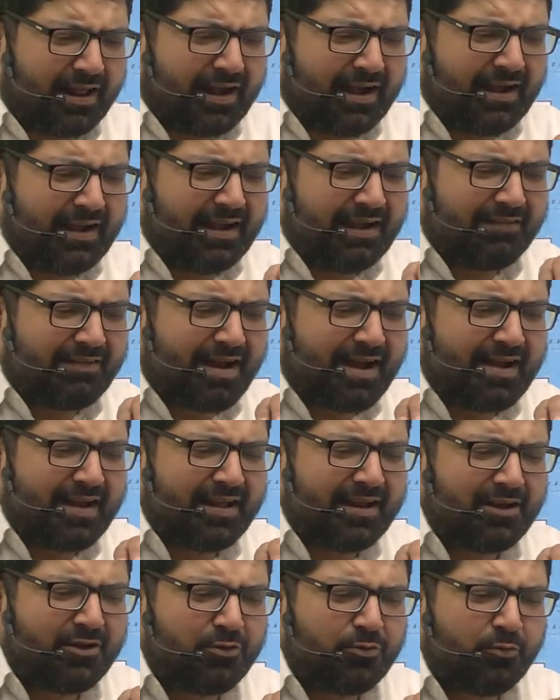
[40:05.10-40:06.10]
dividing
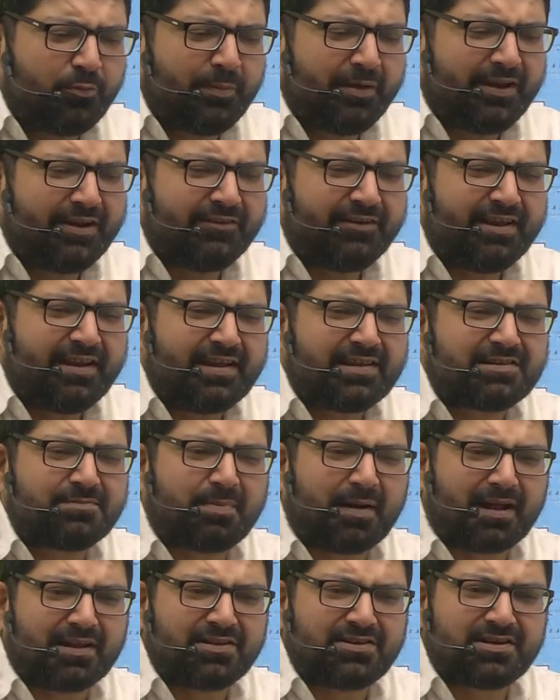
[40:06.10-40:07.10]
into various
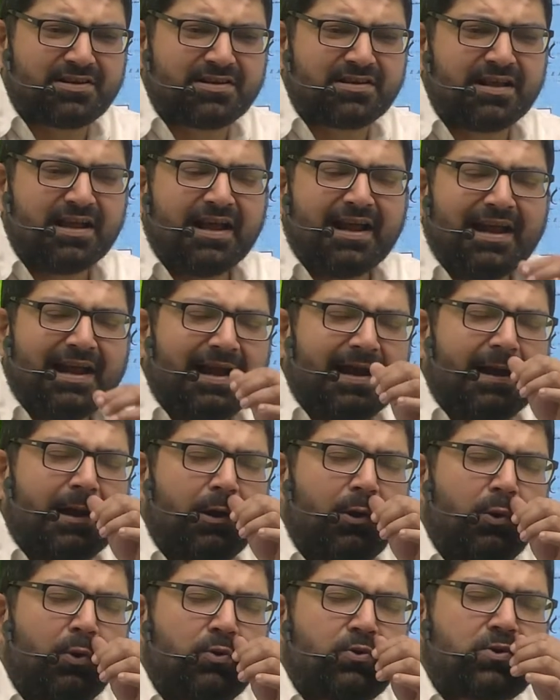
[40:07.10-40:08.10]
branches. It
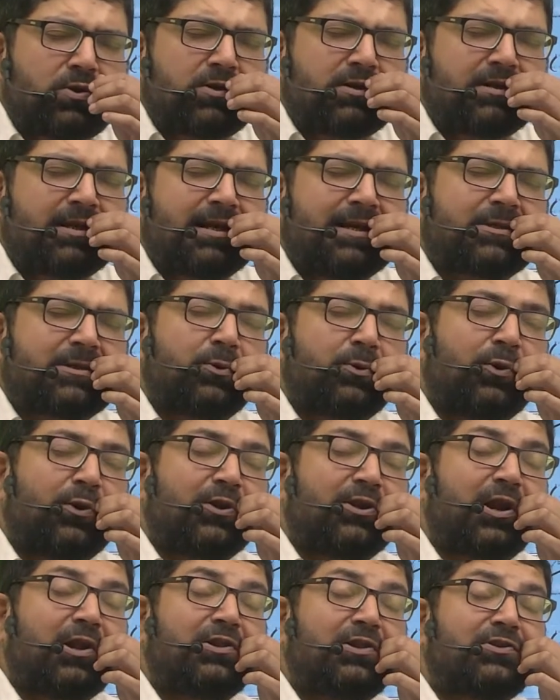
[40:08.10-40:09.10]
loses its original
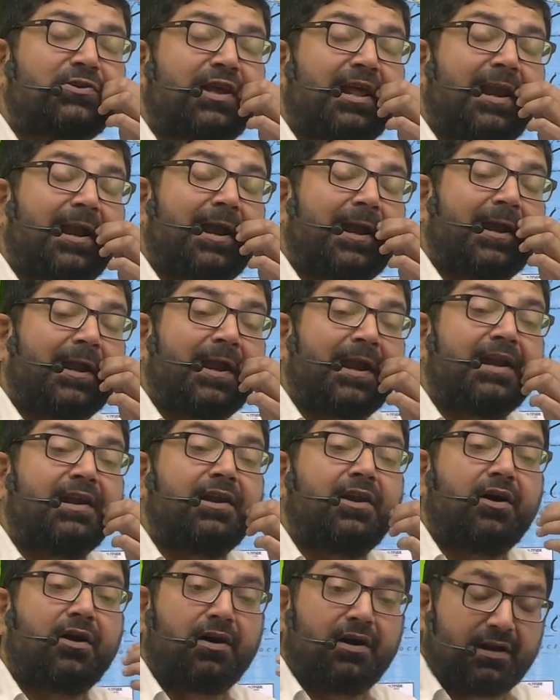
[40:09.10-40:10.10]
salinity and
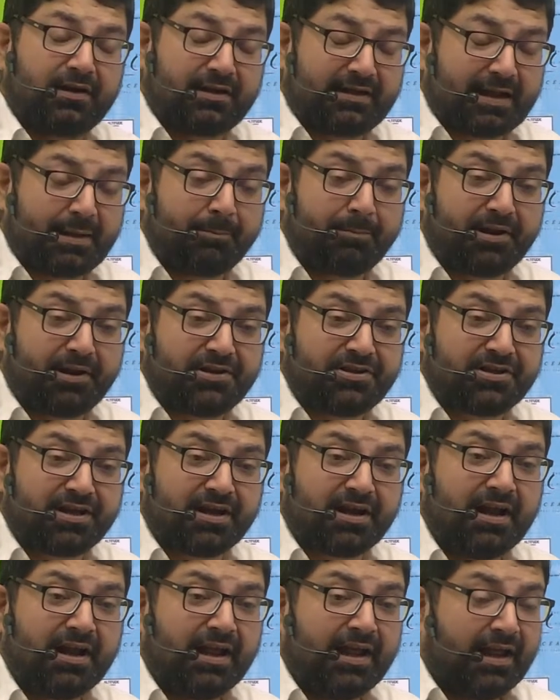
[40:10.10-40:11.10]
temperature.
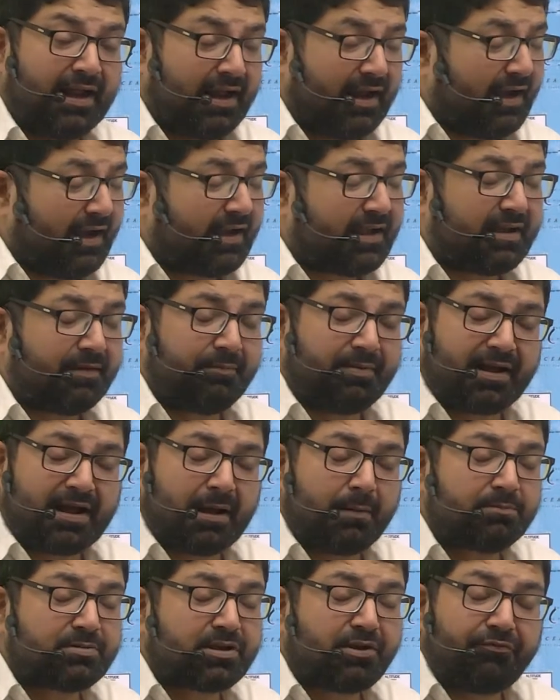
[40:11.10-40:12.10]
it becomes a
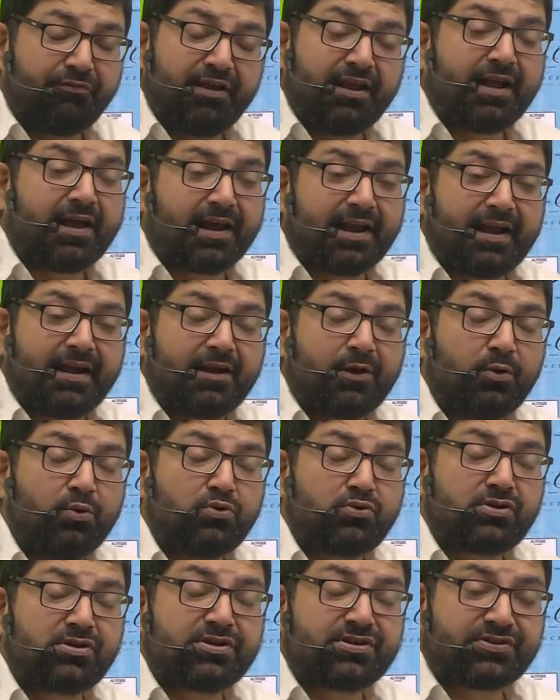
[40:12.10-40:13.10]
weak current, loses its
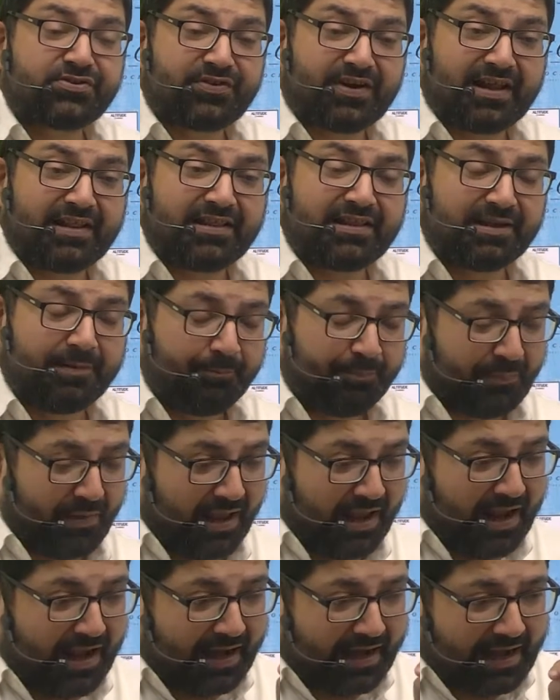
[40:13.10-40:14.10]
strength.
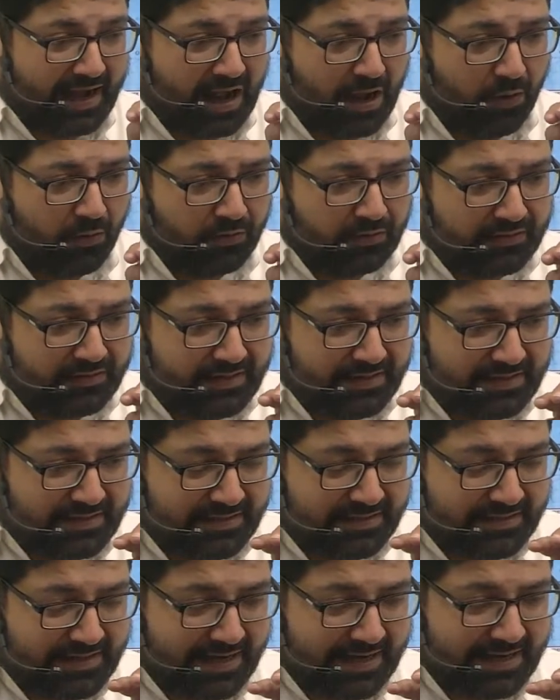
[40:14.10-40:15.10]
Now this
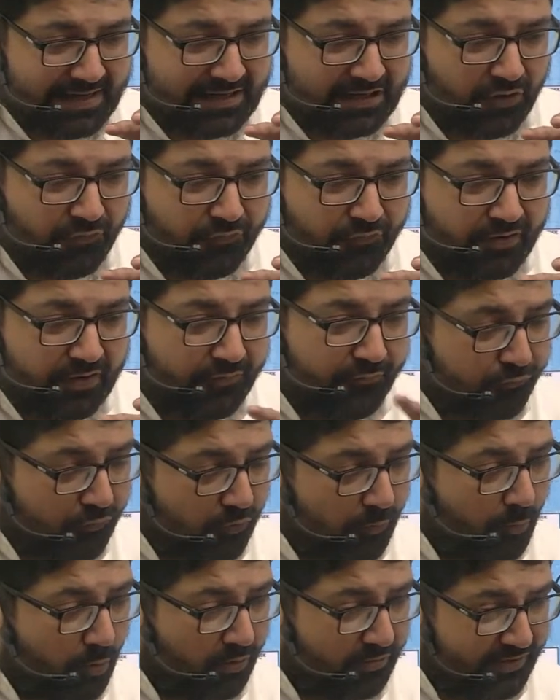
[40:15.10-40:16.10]
delta of from
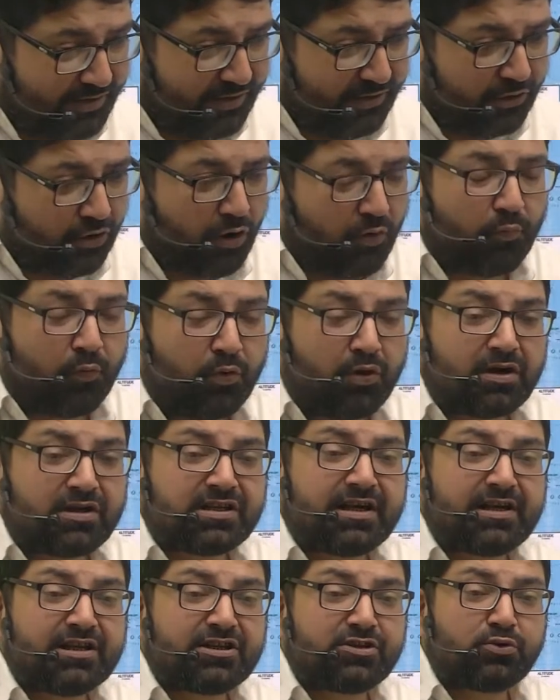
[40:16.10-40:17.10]
here onwards, it
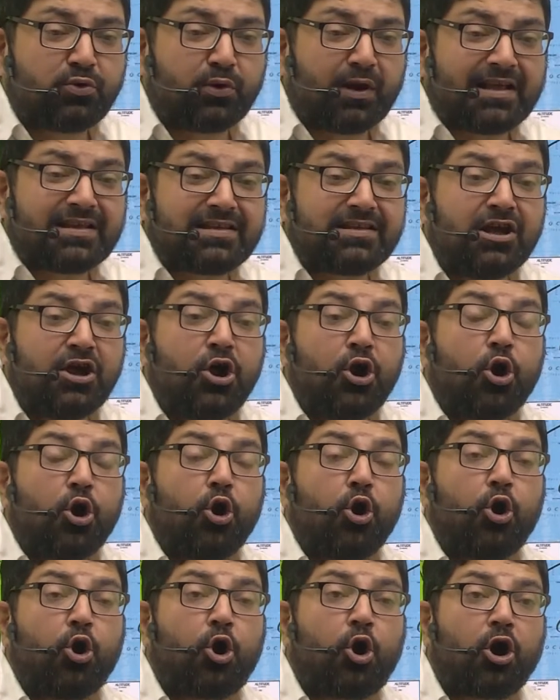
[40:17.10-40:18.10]
is known as
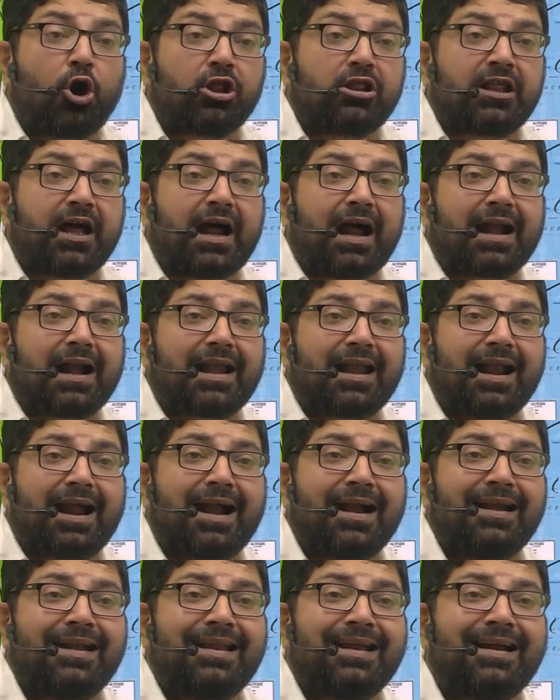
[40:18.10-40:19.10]
North
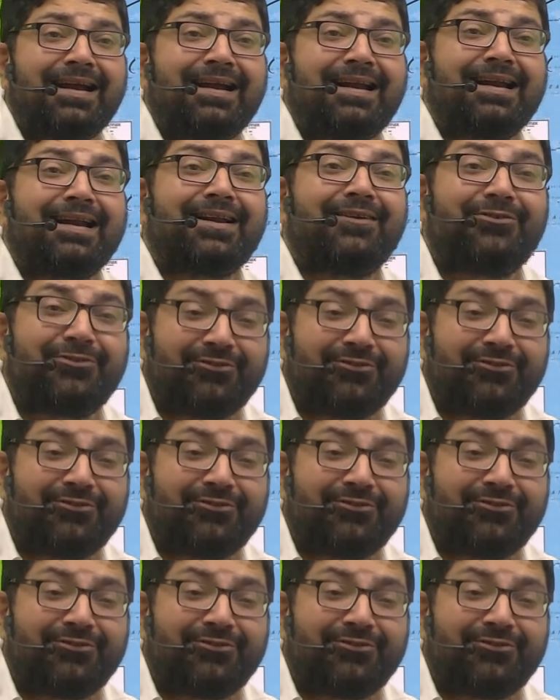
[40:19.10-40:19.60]
Atlantic drift,